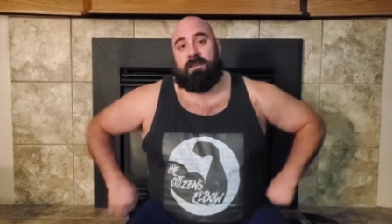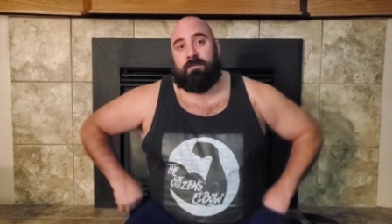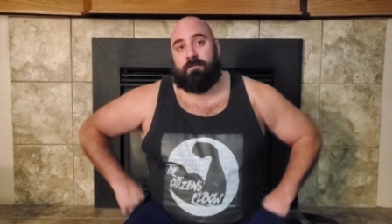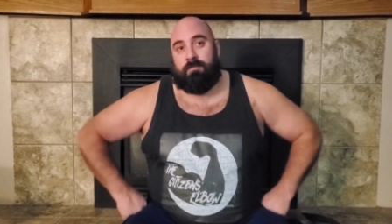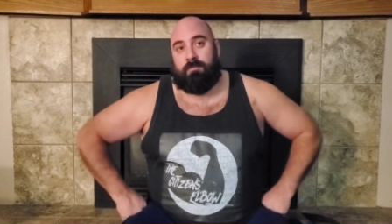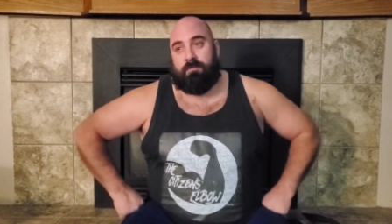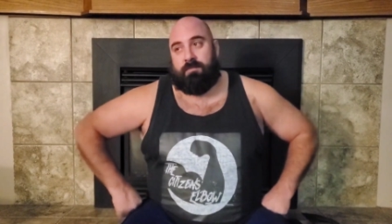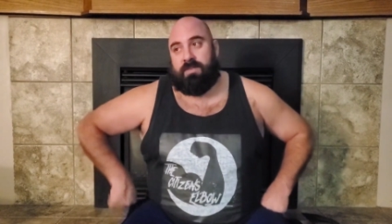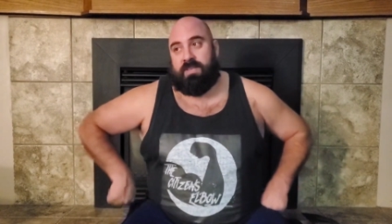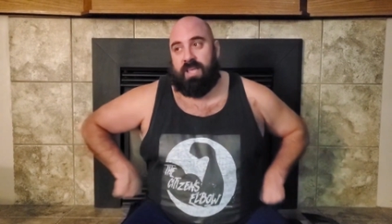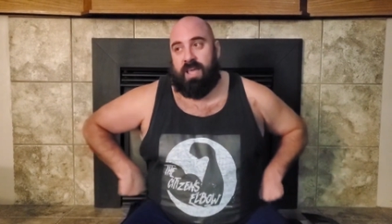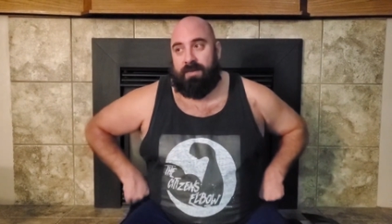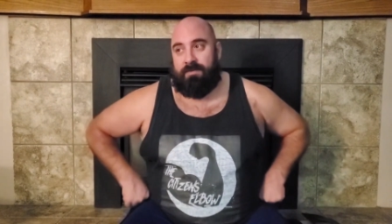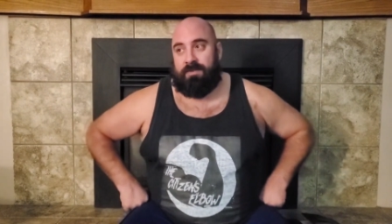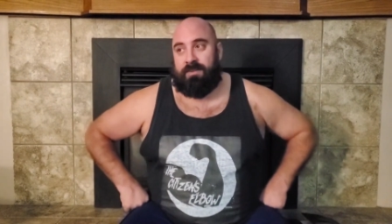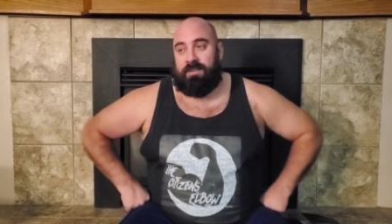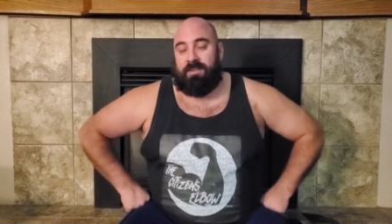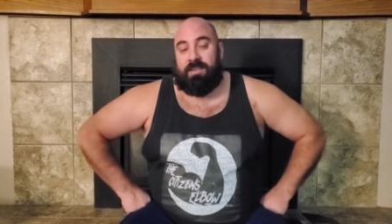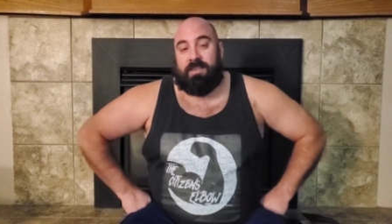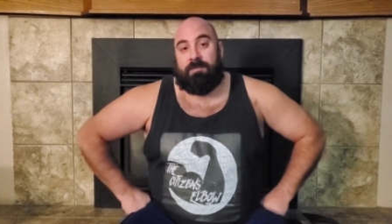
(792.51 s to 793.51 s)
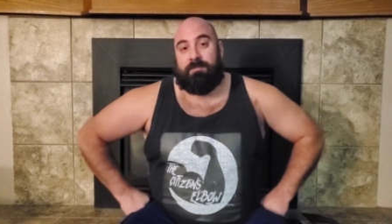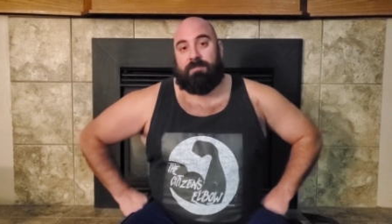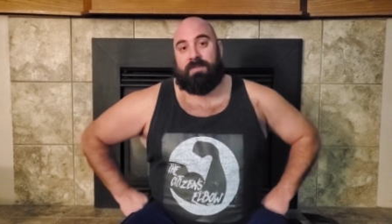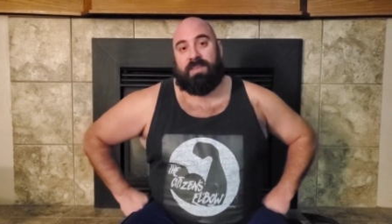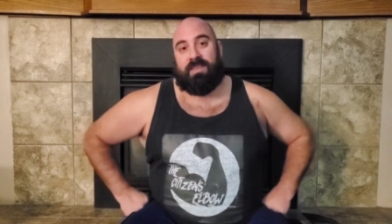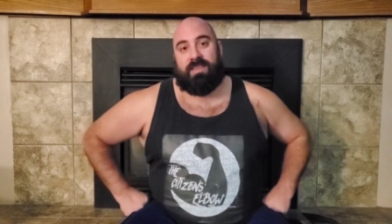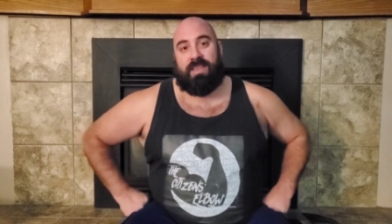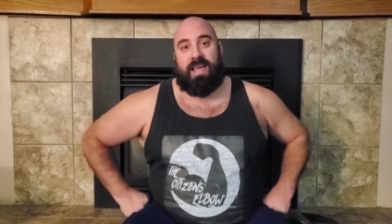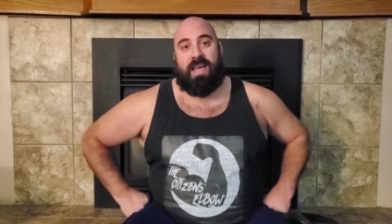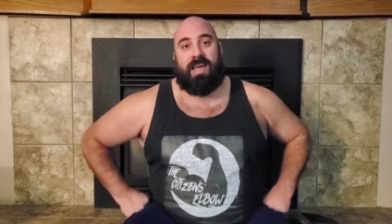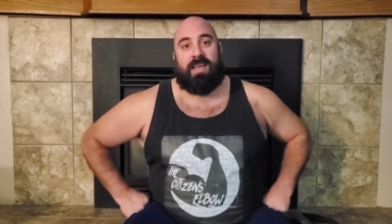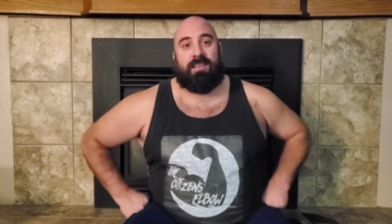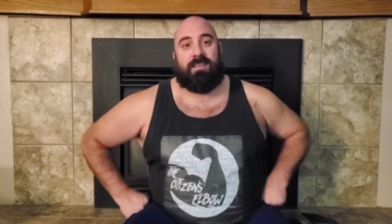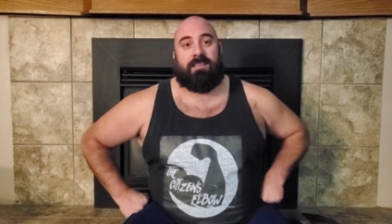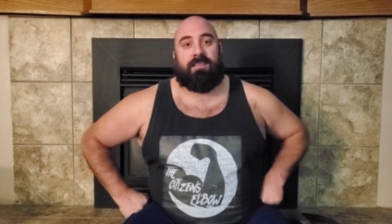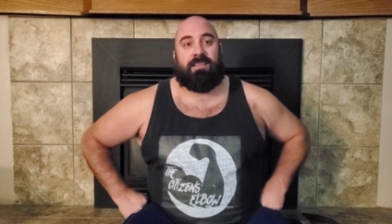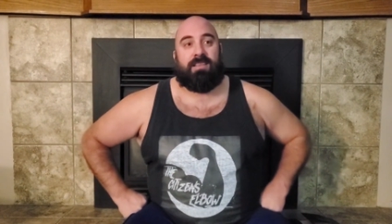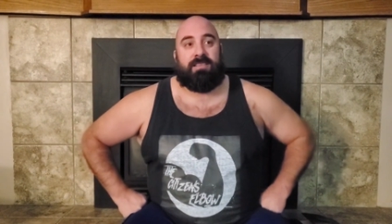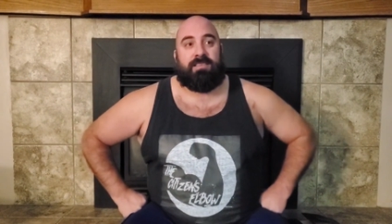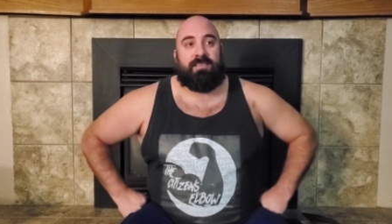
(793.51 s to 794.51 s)
It'll definitely be
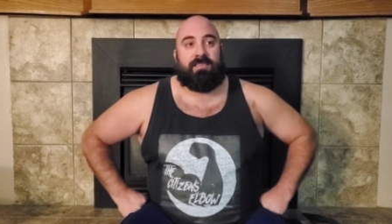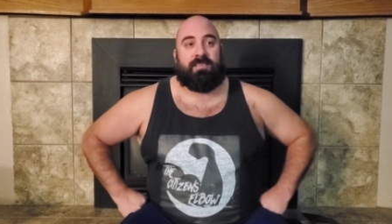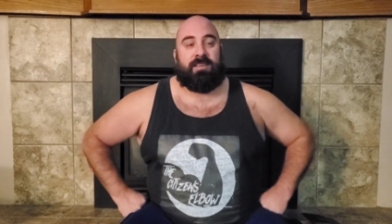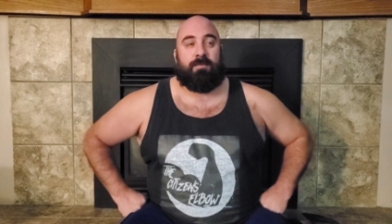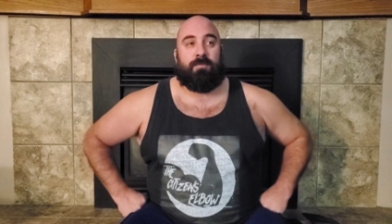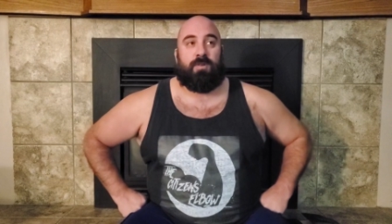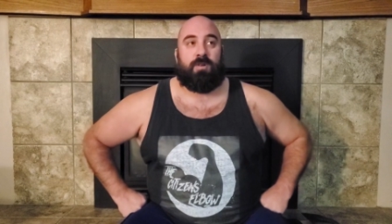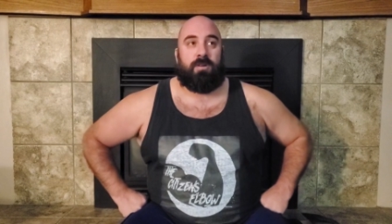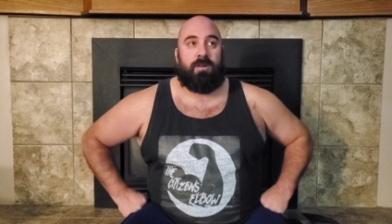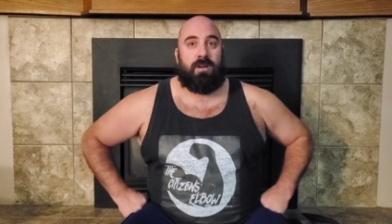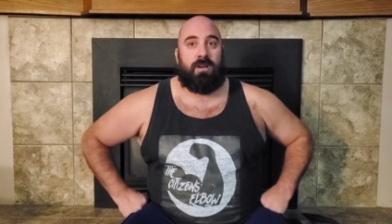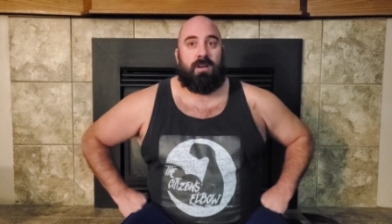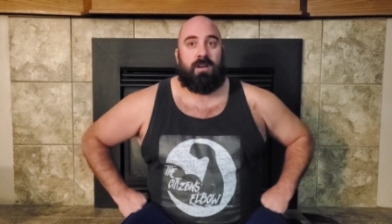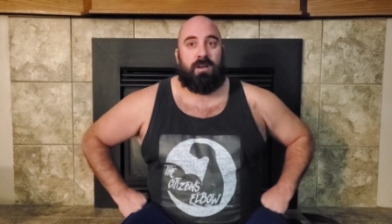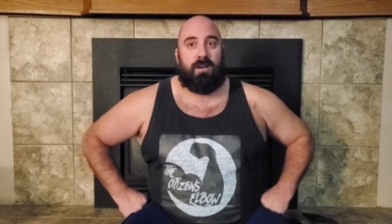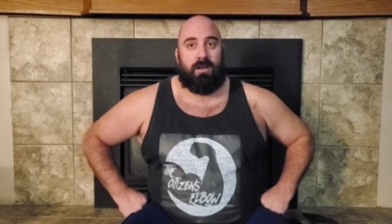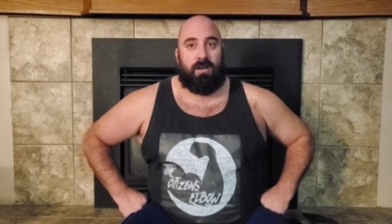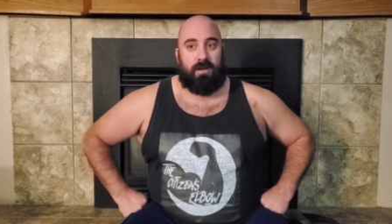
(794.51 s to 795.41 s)
that this summer